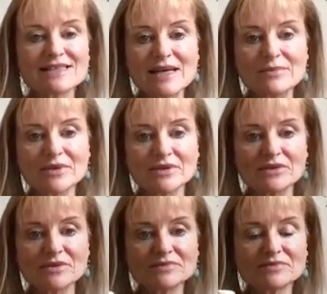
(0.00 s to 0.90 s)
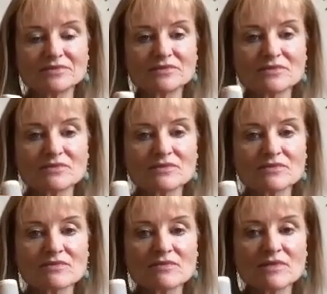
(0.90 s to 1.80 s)
temple,
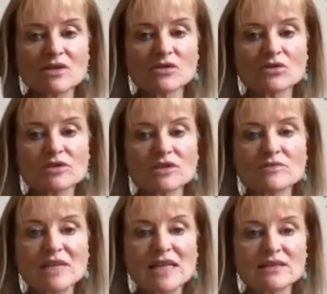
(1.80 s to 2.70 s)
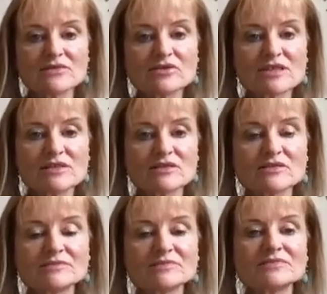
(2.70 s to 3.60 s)
also made of
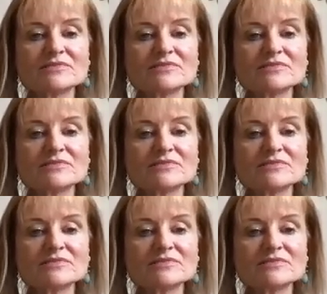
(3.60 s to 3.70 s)
crystal.